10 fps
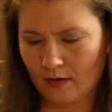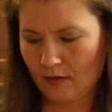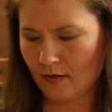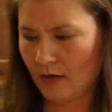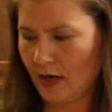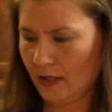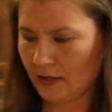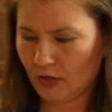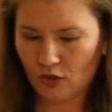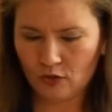All right,
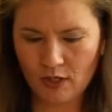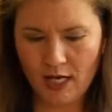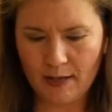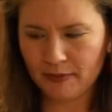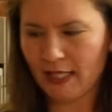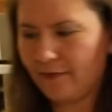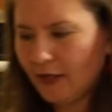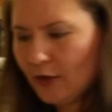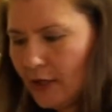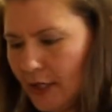2 cups heavy
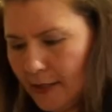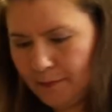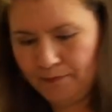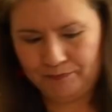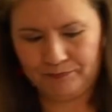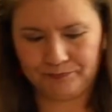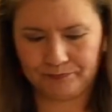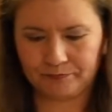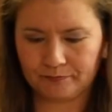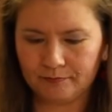cream
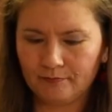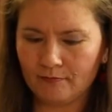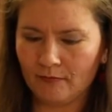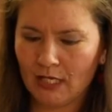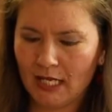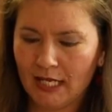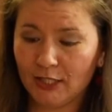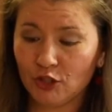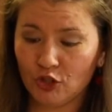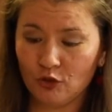
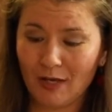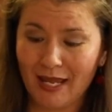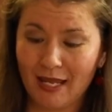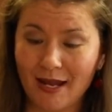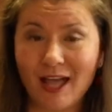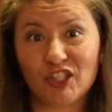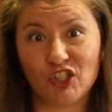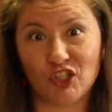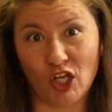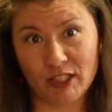into a
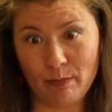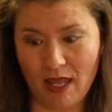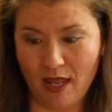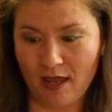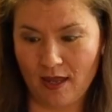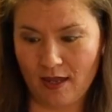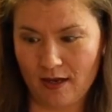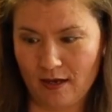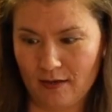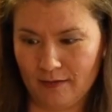
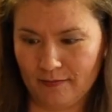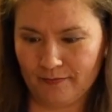saucepan.